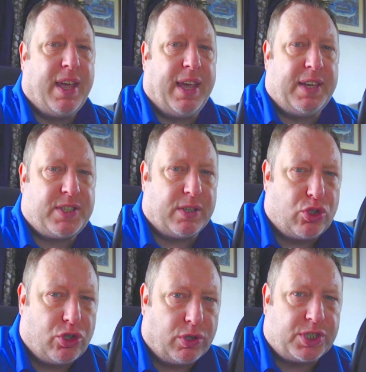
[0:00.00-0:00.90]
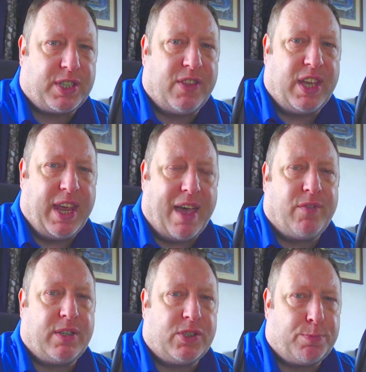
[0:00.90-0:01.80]
is trust the
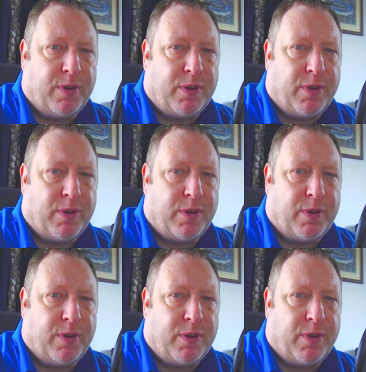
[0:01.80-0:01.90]
evidence